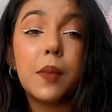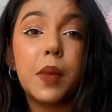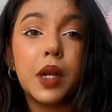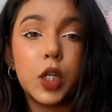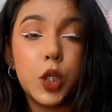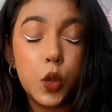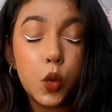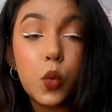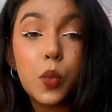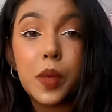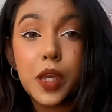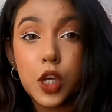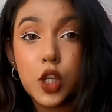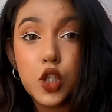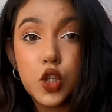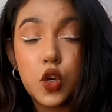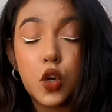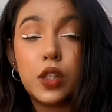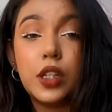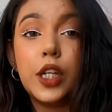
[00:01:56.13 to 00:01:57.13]
but do make
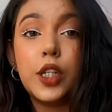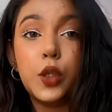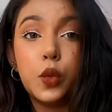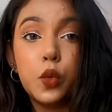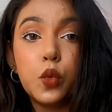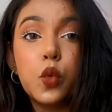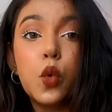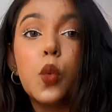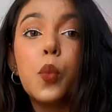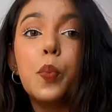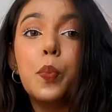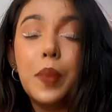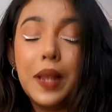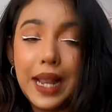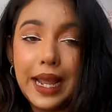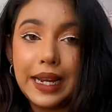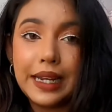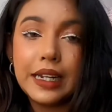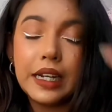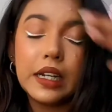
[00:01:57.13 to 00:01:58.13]
sure that you do
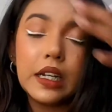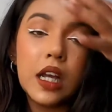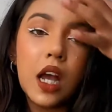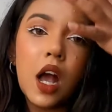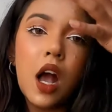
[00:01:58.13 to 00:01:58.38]
blend it